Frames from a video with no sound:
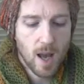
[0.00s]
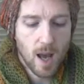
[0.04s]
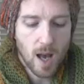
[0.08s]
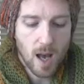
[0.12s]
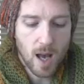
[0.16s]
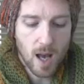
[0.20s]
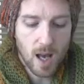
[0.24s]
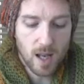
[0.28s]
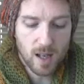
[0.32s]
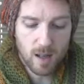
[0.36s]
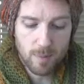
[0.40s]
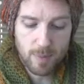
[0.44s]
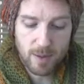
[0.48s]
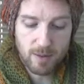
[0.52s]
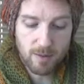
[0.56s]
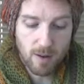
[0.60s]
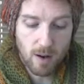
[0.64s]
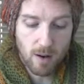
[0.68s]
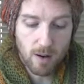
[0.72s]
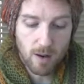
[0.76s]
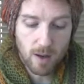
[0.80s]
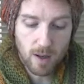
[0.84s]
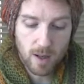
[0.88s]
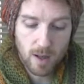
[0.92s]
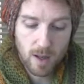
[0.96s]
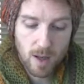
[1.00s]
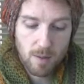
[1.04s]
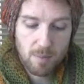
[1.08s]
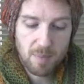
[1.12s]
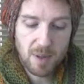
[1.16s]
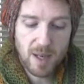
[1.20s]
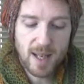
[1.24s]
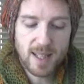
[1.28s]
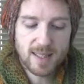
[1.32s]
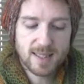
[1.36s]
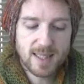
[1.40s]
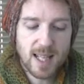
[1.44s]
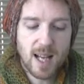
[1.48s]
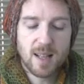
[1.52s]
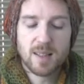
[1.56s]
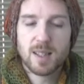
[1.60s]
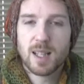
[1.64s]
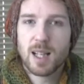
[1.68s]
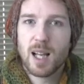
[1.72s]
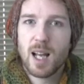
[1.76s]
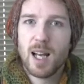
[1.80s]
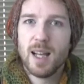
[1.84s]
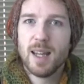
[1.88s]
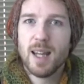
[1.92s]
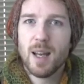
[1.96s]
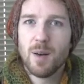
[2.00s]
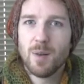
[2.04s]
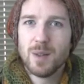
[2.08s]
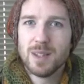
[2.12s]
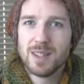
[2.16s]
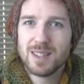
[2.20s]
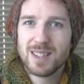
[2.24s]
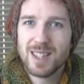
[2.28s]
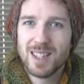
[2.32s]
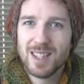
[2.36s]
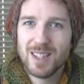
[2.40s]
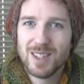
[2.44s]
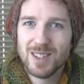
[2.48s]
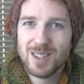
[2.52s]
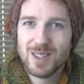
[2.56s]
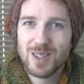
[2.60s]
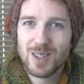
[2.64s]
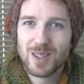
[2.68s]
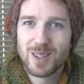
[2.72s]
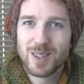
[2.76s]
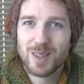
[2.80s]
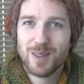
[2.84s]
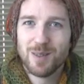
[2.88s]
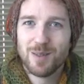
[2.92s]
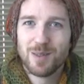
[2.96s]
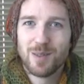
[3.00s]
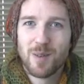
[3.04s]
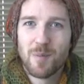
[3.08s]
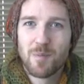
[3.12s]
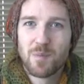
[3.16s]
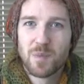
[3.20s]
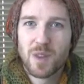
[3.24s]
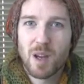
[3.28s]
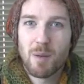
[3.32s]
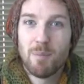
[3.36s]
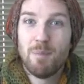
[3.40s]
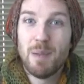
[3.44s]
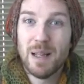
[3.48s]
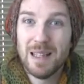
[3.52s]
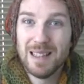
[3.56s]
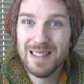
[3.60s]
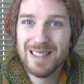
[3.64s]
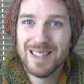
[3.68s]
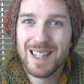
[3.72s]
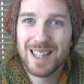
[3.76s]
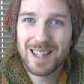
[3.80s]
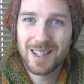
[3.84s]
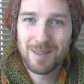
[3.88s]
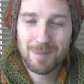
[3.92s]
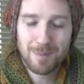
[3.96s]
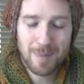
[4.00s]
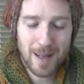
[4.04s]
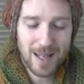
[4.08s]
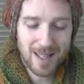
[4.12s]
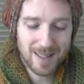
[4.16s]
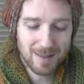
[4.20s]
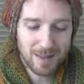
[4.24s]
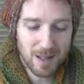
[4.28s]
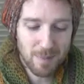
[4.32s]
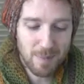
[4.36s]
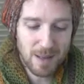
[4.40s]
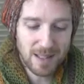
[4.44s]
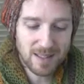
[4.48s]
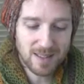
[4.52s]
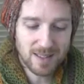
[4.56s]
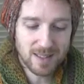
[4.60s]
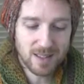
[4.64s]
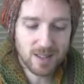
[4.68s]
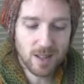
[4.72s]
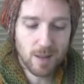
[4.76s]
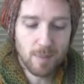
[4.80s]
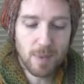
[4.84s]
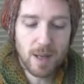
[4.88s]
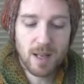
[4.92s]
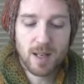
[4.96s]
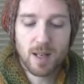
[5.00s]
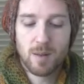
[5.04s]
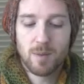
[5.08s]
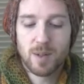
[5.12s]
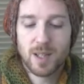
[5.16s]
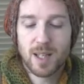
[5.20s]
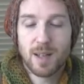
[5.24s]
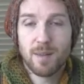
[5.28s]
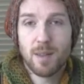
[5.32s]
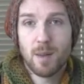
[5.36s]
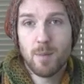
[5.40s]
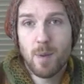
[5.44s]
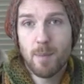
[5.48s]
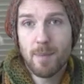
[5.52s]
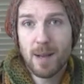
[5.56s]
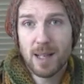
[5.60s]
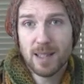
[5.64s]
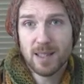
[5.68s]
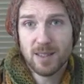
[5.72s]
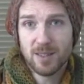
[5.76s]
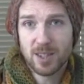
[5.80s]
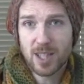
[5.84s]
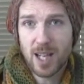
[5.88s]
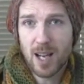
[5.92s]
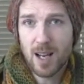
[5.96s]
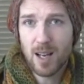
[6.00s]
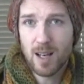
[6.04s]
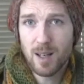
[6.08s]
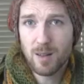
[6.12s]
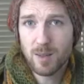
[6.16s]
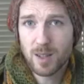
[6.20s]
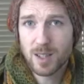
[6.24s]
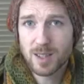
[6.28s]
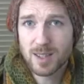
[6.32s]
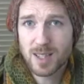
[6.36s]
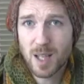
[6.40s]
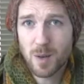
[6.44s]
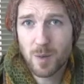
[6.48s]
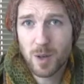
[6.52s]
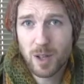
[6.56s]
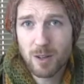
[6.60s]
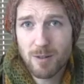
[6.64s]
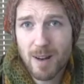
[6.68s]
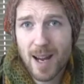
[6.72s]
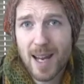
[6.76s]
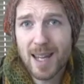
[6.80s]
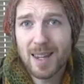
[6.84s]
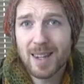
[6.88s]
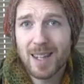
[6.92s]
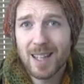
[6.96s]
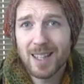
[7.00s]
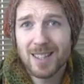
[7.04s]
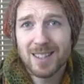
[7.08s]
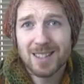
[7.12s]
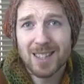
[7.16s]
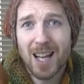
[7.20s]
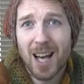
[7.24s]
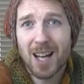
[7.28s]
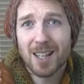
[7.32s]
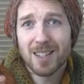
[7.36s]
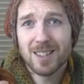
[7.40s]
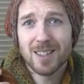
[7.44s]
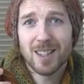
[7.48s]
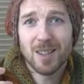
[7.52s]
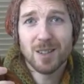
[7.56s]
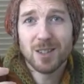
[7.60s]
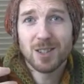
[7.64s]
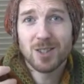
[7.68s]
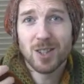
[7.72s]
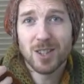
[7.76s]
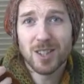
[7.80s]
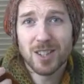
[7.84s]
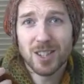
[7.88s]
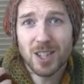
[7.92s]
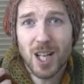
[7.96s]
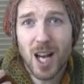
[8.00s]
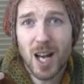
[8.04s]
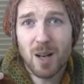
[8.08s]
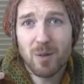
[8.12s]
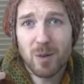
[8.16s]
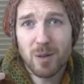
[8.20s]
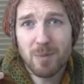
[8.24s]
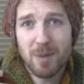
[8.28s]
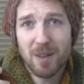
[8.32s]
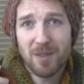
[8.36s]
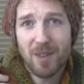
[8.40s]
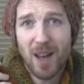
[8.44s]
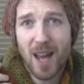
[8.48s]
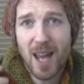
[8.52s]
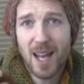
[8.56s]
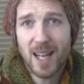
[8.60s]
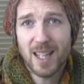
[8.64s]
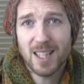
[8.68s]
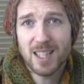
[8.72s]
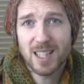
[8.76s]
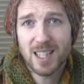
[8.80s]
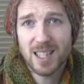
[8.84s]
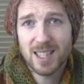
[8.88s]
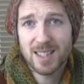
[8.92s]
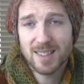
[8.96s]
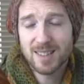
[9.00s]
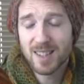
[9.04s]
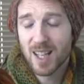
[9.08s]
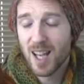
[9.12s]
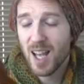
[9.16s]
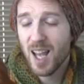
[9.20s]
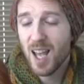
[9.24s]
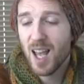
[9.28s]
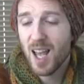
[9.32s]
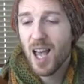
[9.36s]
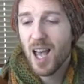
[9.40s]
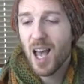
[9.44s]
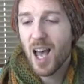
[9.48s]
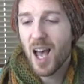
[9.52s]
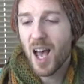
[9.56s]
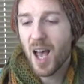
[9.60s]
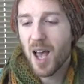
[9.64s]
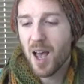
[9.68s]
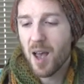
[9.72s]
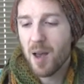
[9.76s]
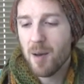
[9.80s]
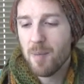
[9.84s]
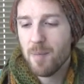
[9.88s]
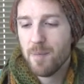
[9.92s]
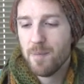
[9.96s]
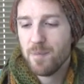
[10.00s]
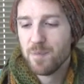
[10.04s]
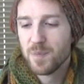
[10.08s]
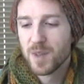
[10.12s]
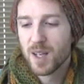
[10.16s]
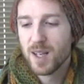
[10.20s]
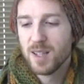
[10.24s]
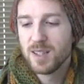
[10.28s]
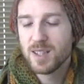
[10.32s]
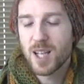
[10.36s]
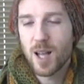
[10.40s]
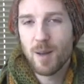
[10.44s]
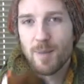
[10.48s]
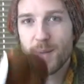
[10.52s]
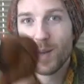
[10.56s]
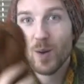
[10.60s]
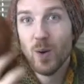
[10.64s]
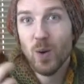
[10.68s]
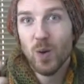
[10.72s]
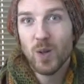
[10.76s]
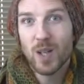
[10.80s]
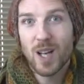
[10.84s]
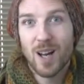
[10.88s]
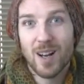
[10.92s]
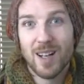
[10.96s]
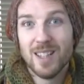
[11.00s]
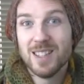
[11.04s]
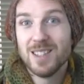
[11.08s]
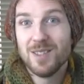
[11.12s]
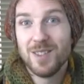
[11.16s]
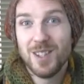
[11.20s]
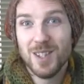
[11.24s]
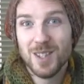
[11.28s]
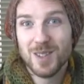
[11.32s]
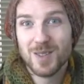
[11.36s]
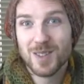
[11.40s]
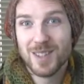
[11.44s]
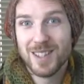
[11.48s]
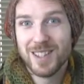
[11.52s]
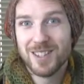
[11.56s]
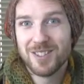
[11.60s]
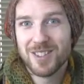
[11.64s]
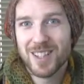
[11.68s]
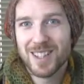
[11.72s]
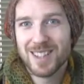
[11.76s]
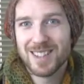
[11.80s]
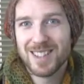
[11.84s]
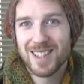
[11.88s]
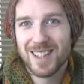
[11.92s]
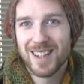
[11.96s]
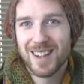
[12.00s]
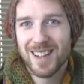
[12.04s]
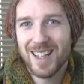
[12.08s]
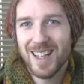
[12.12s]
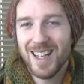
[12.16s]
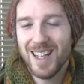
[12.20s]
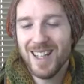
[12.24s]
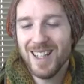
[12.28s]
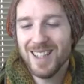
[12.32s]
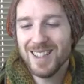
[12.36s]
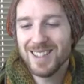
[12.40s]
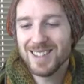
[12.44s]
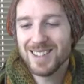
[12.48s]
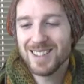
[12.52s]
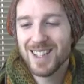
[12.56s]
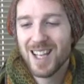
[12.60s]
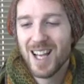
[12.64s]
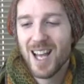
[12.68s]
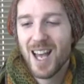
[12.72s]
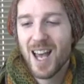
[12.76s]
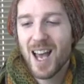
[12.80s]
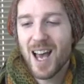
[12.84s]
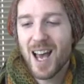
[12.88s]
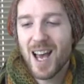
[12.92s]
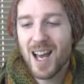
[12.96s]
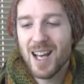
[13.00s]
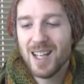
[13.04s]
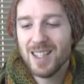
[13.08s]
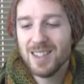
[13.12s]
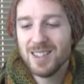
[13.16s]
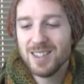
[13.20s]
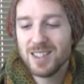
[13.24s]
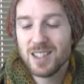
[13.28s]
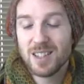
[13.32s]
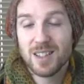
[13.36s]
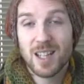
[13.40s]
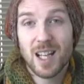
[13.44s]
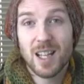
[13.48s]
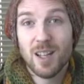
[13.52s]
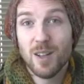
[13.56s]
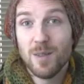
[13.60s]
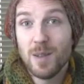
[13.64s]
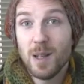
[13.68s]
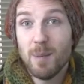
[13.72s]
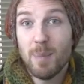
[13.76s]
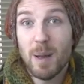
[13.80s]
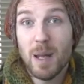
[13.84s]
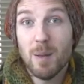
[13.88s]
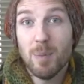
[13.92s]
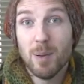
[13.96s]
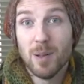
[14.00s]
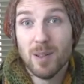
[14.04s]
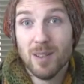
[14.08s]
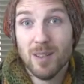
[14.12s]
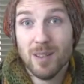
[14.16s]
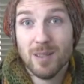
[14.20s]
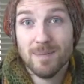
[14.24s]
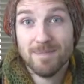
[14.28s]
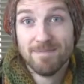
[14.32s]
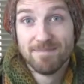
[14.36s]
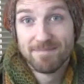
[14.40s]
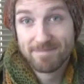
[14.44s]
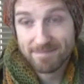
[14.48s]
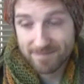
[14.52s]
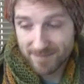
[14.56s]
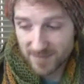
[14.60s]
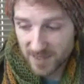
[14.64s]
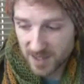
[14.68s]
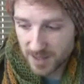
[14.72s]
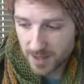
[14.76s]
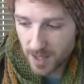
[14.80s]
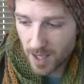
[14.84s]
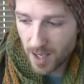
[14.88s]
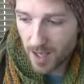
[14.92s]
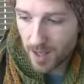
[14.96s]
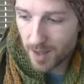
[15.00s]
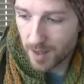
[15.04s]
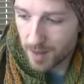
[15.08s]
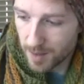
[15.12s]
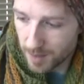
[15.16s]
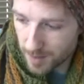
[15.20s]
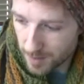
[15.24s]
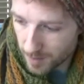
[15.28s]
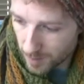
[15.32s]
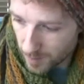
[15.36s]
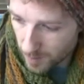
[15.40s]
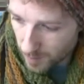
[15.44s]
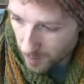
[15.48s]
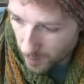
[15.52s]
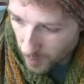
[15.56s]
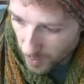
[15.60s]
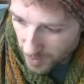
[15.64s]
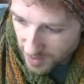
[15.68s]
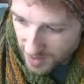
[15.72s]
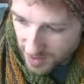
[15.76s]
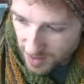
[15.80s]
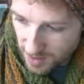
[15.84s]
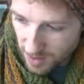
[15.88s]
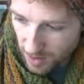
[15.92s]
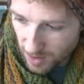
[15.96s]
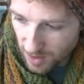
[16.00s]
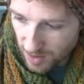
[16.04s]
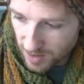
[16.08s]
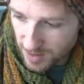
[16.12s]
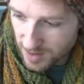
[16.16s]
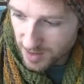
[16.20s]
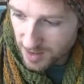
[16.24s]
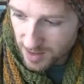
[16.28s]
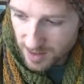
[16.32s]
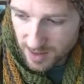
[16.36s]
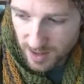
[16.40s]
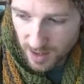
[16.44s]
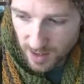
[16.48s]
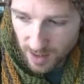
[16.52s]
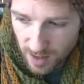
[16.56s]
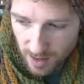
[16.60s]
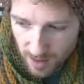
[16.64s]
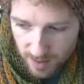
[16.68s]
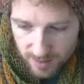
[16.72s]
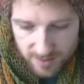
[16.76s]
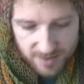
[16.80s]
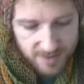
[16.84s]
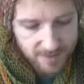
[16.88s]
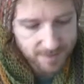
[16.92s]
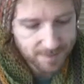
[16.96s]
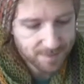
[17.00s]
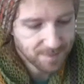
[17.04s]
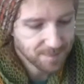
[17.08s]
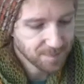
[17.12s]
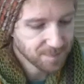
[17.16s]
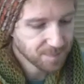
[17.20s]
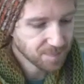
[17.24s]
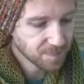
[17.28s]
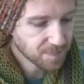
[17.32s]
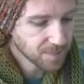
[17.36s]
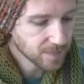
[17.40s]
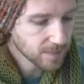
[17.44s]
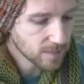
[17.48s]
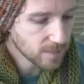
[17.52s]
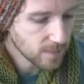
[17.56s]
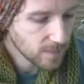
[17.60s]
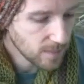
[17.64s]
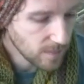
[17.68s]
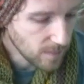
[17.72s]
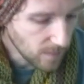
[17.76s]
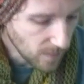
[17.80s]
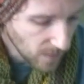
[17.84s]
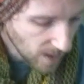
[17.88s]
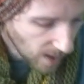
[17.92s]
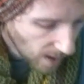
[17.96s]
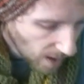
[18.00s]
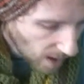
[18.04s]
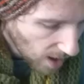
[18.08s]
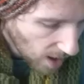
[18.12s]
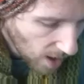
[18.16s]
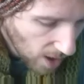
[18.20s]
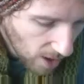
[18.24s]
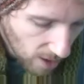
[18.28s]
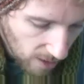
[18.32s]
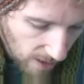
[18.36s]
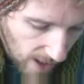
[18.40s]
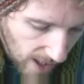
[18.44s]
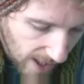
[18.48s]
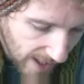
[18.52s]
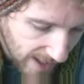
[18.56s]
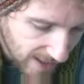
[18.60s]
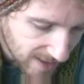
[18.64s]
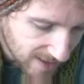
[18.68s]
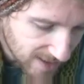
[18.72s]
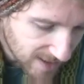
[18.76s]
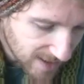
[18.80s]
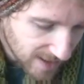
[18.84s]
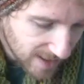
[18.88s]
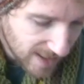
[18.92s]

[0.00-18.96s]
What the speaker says: I could be wrong, but it sounded like they were still sort of building the business up, and I want to give them a massive shout out because they were great. They stood and chatted with me for ages, told me all kinds of useful, interesting things, and they're lovely people. So what's not to love? Right,